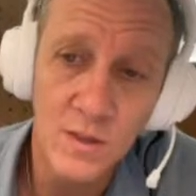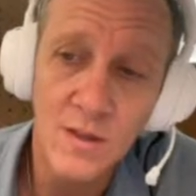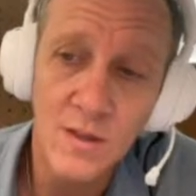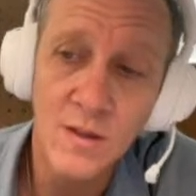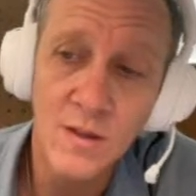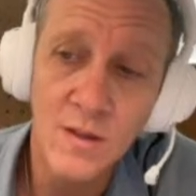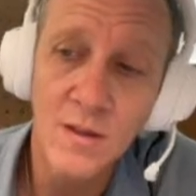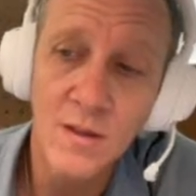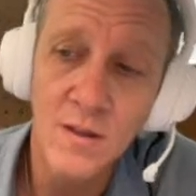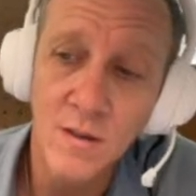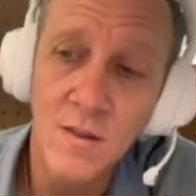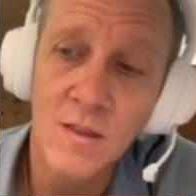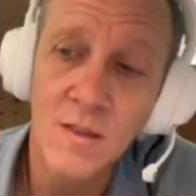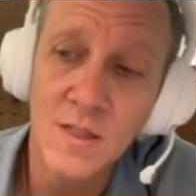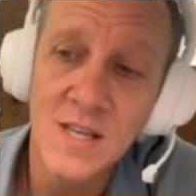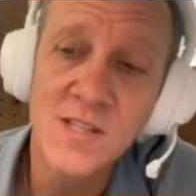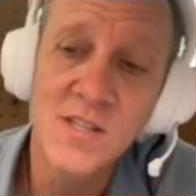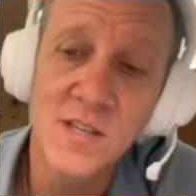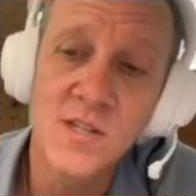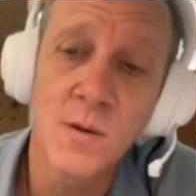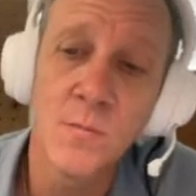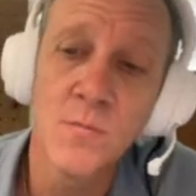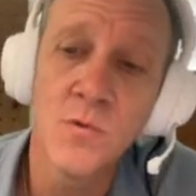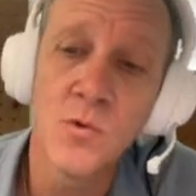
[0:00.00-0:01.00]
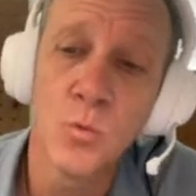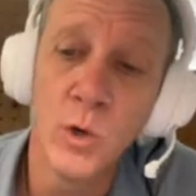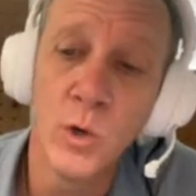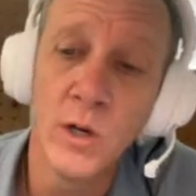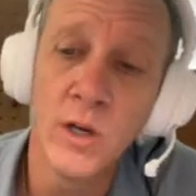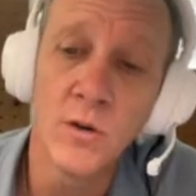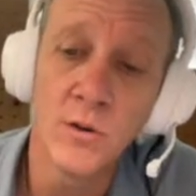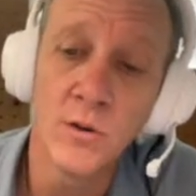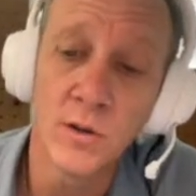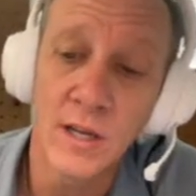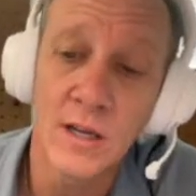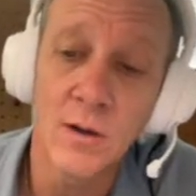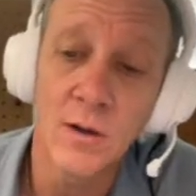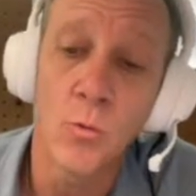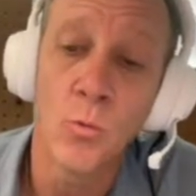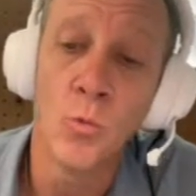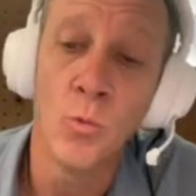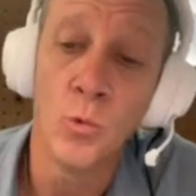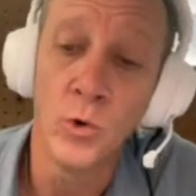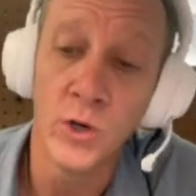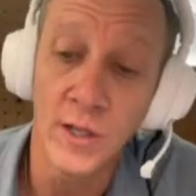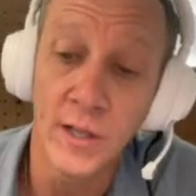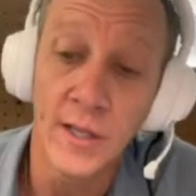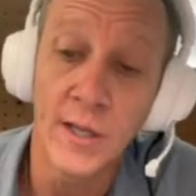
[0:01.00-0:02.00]
These systems will get
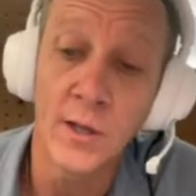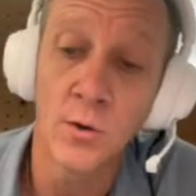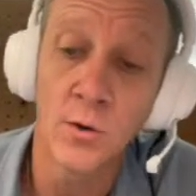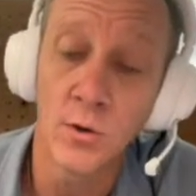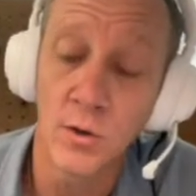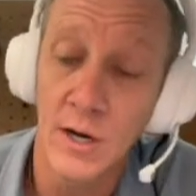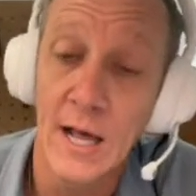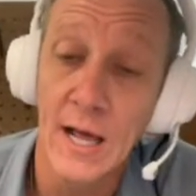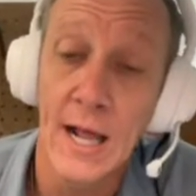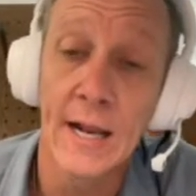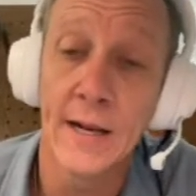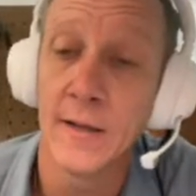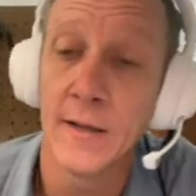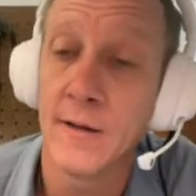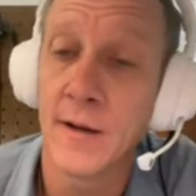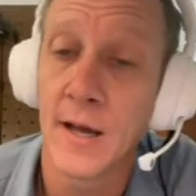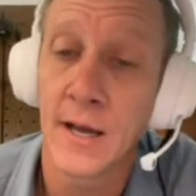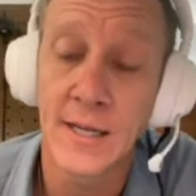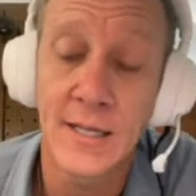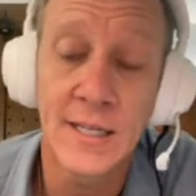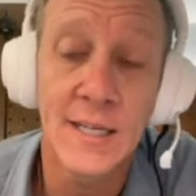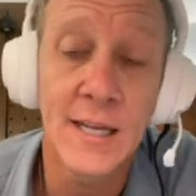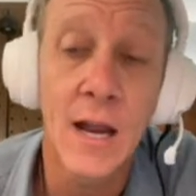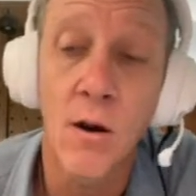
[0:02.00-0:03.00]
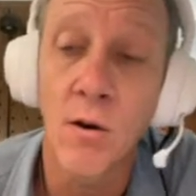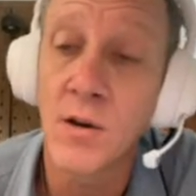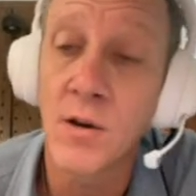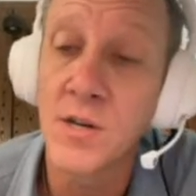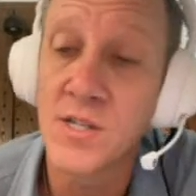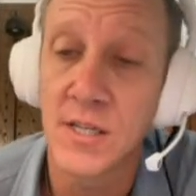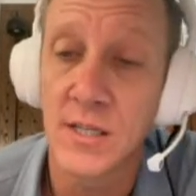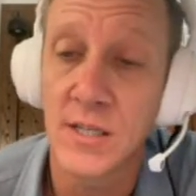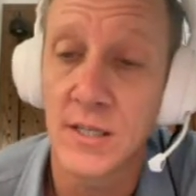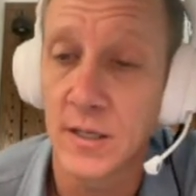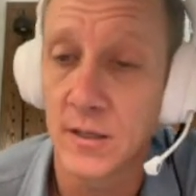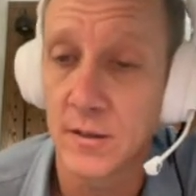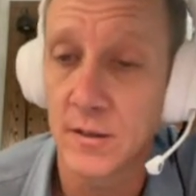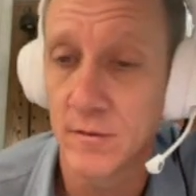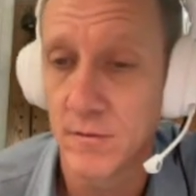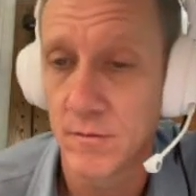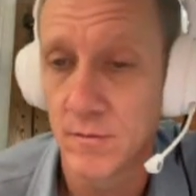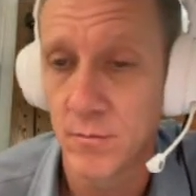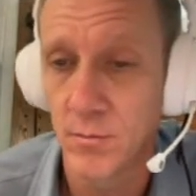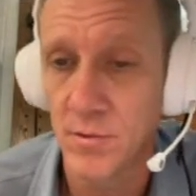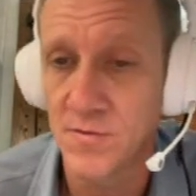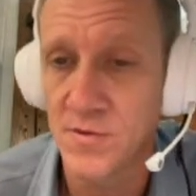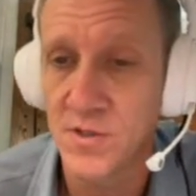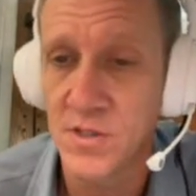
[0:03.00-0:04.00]
really good at it. I guarantee it.
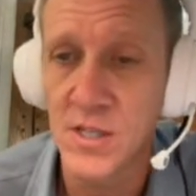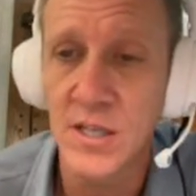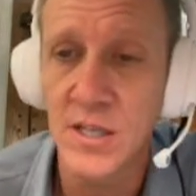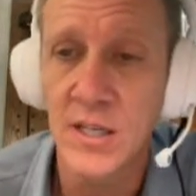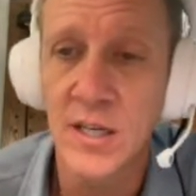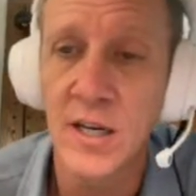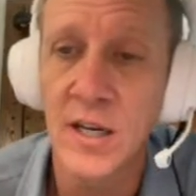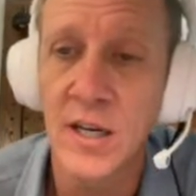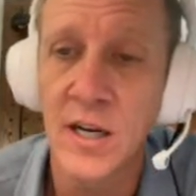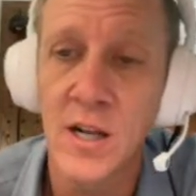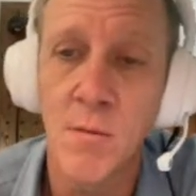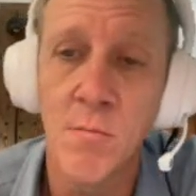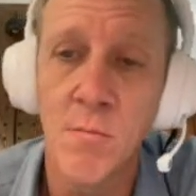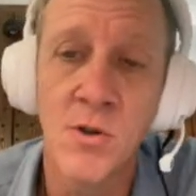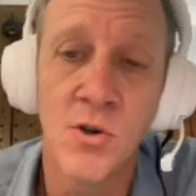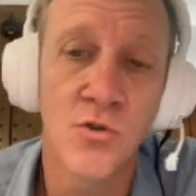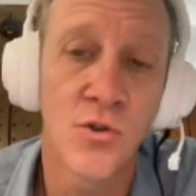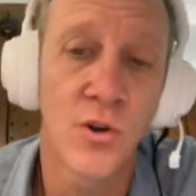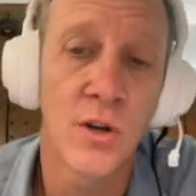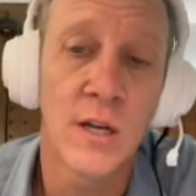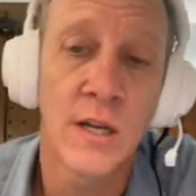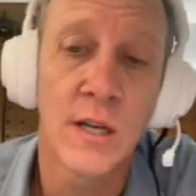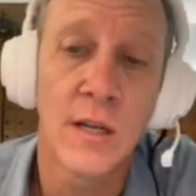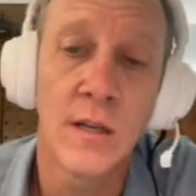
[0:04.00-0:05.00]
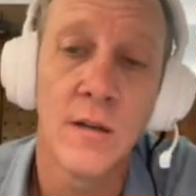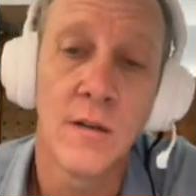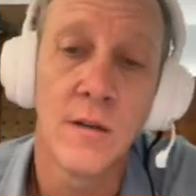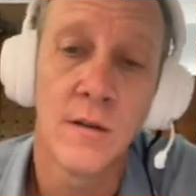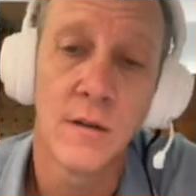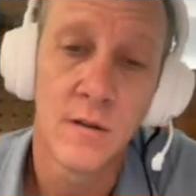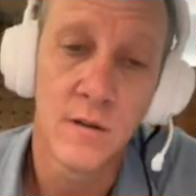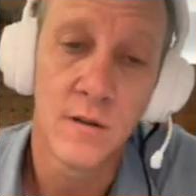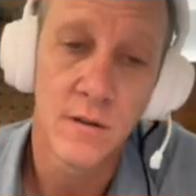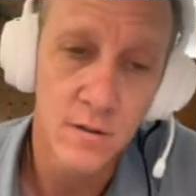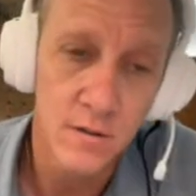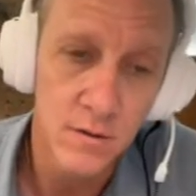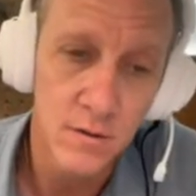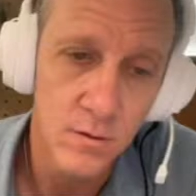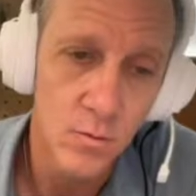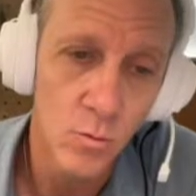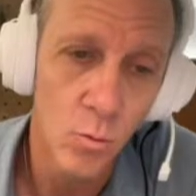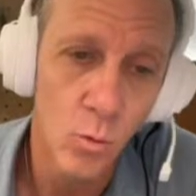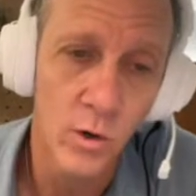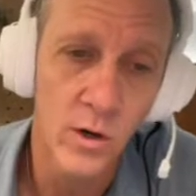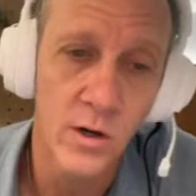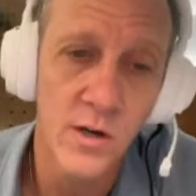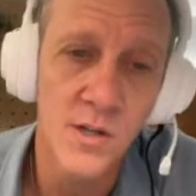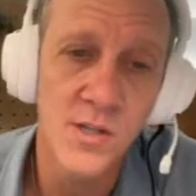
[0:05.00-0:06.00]
We've seen it in imagery.
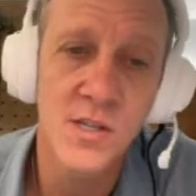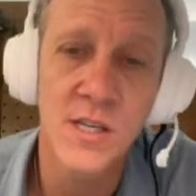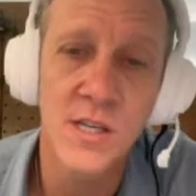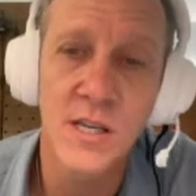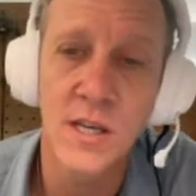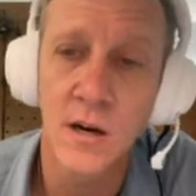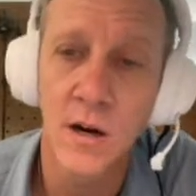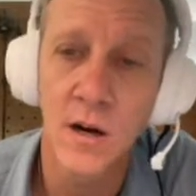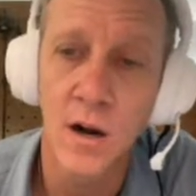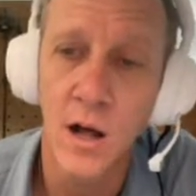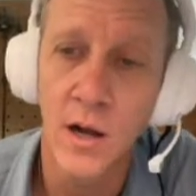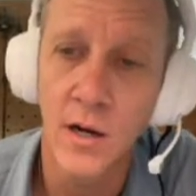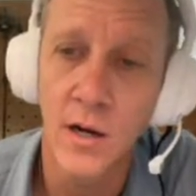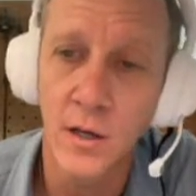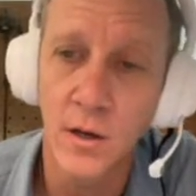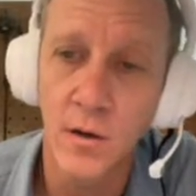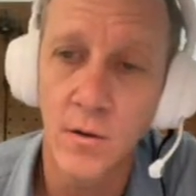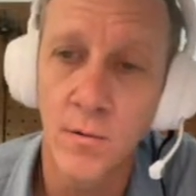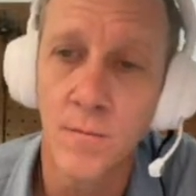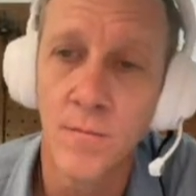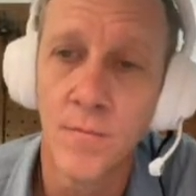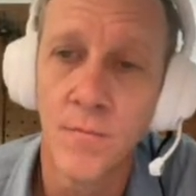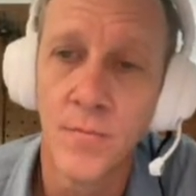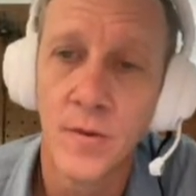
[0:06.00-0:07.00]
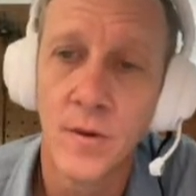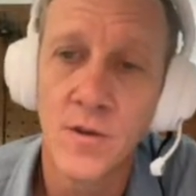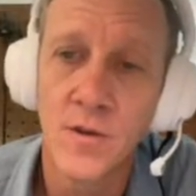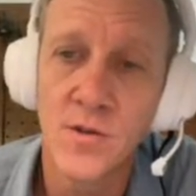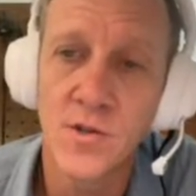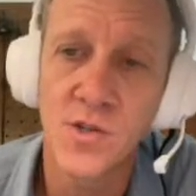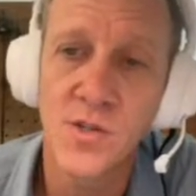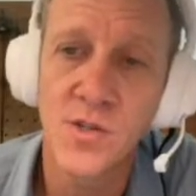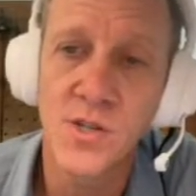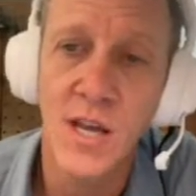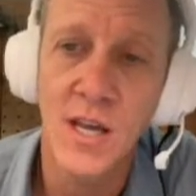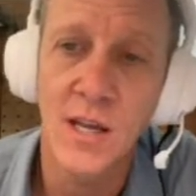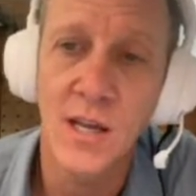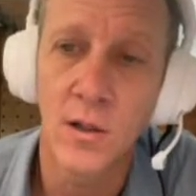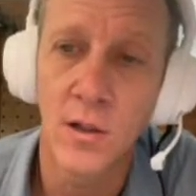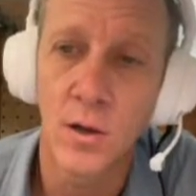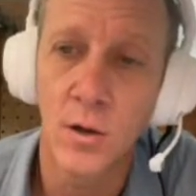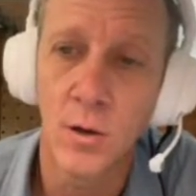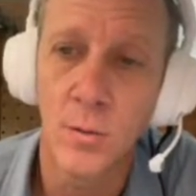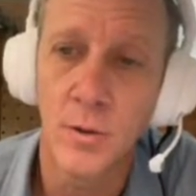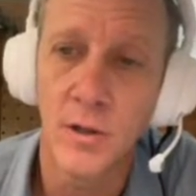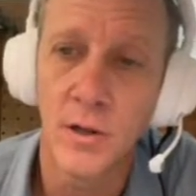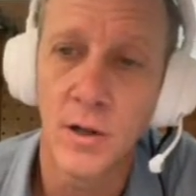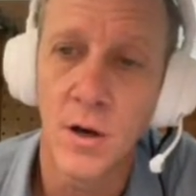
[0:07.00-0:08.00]
We're going to see it in audio. It's just taking a
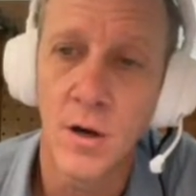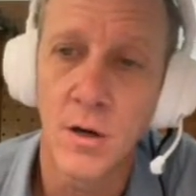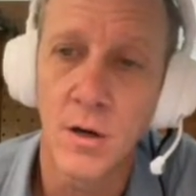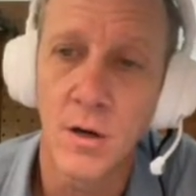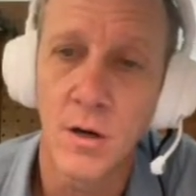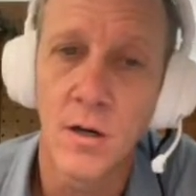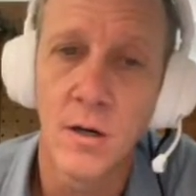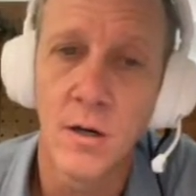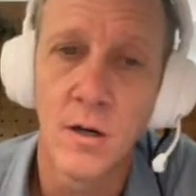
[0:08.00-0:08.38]
little bit longer.